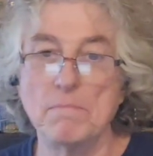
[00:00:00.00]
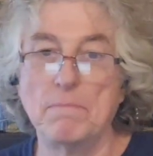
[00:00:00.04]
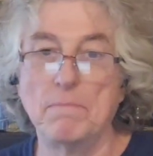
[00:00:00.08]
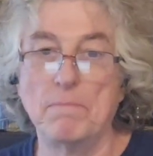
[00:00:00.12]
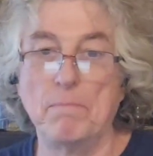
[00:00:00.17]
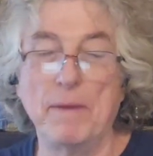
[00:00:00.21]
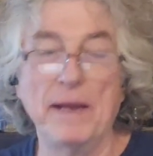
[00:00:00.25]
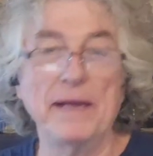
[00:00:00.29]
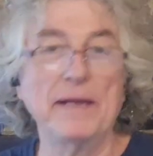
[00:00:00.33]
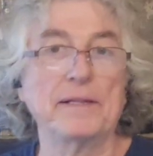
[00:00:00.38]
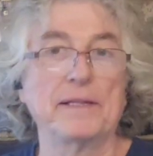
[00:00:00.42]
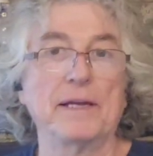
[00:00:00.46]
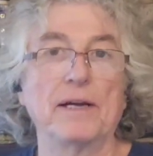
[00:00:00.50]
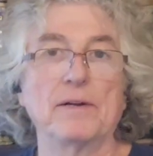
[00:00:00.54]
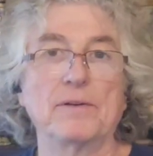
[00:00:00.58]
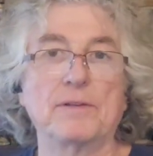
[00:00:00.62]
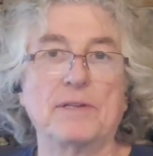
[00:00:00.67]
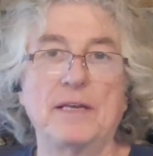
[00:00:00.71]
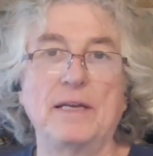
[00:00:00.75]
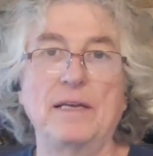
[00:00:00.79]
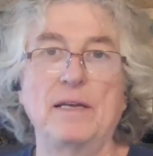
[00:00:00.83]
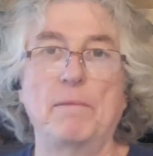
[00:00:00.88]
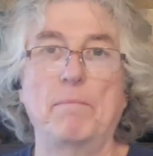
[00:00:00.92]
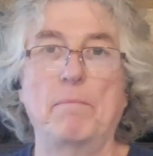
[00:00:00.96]
make their
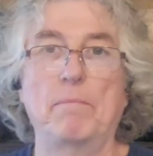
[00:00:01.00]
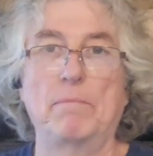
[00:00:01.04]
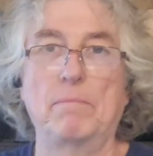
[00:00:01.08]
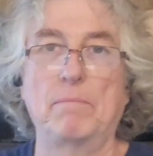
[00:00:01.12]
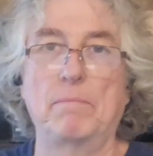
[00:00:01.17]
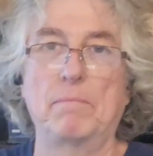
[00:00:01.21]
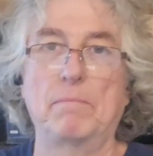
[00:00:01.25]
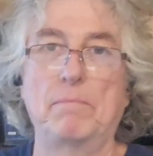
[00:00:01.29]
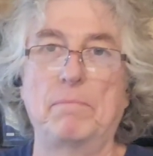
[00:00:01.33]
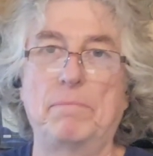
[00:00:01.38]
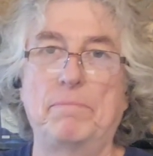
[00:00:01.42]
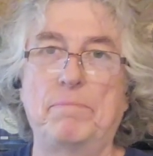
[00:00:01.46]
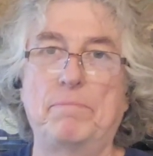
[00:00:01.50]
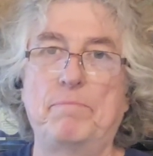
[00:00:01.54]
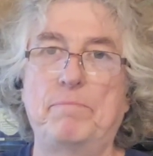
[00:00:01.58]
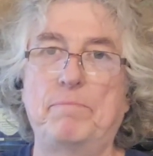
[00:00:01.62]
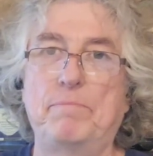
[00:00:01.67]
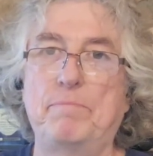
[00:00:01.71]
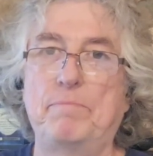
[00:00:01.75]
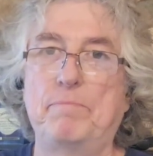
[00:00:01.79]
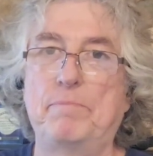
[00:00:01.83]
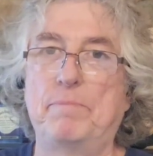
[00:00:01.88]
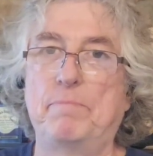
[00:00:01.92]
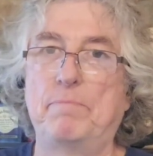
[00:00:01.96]
team
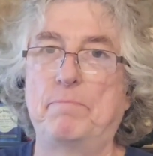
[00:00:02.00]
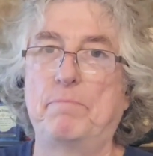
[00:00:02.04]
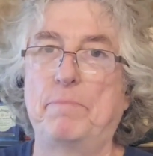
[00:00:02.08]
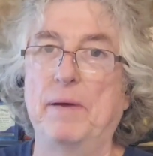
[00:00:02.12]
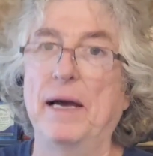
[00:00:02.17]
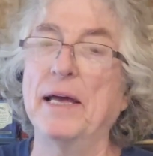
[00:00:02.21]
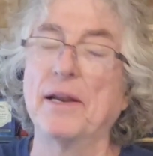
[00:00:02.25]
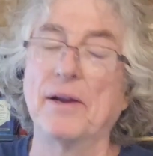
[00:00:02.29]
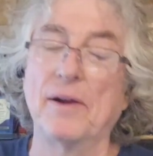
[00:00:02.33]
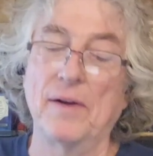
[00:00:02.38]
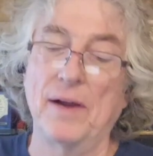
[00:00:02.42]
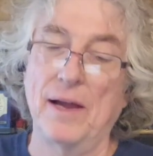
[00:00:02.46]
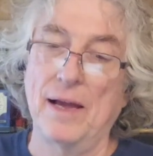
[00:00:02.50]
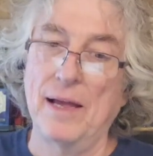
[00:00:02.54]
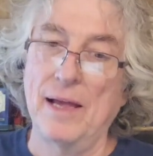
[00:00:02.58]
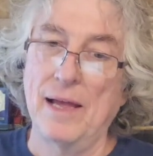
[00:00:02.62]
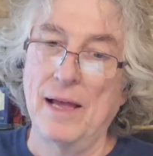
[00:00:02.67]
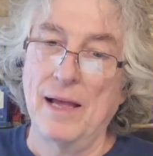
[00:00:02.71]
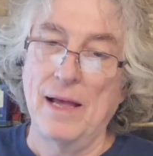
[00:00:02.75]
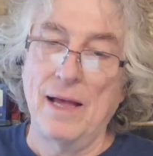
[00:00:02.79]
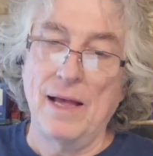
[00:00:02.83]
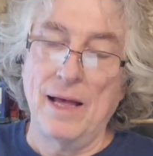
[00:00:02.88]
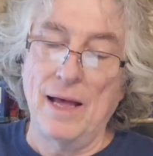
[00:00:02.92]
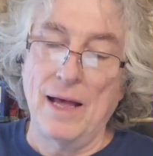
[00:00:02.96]
better
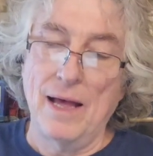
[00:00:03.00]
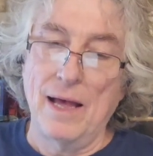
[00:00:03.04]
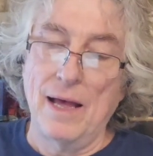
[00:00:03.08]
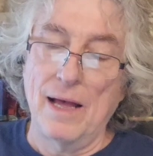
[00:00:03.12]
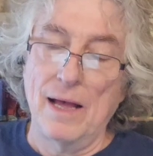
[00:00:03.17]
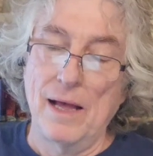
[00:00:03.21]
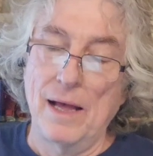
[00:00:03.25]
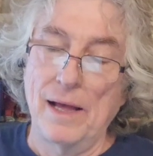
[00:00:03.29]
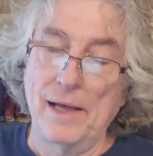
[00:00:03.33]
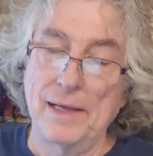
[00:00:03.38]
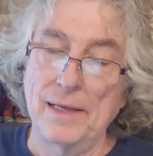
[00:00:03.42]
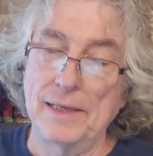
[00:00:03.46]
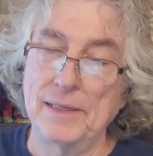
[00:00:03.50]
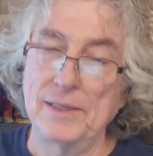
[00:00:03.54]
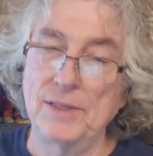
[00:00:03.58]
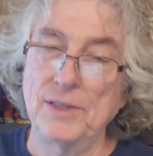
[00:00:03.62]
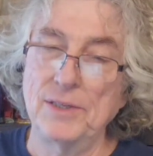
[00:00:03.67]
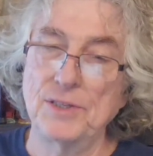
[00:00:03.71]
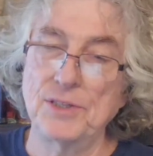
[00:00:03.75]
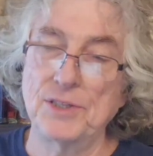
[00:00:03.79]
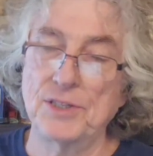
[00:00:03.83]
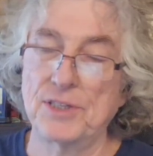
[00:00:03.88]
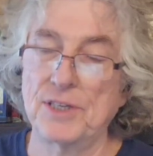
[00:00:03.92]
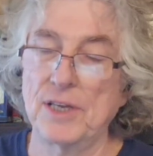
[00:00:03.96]

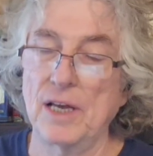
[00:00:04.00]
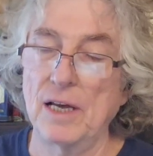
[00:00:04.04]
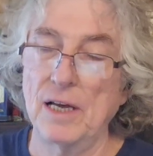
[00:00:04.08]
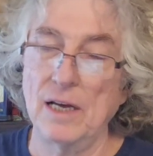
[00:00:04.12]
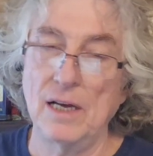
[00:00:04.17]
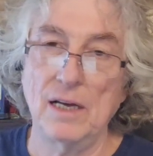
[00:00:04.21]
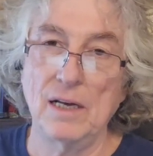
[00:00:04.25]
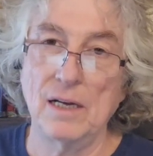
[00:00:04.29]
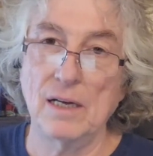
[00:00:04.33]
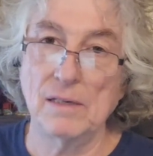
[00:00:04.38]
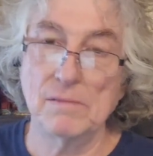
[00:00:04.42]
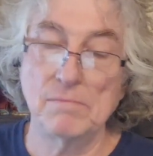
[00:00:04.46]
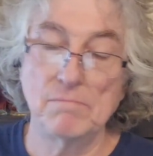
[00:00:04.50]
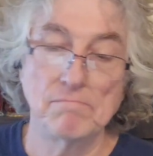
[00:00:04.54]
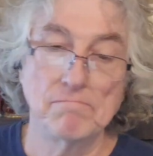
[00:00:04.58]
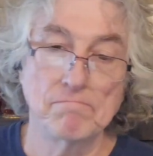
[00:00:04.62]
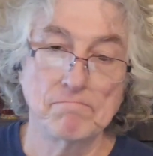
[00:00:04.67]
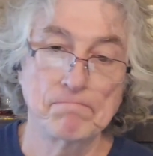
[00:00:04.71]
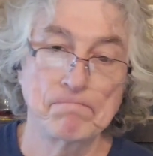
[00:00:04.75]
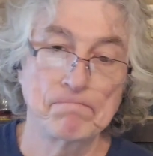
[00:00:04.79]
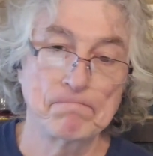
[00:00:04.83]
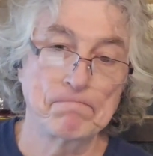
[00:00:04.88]
is, I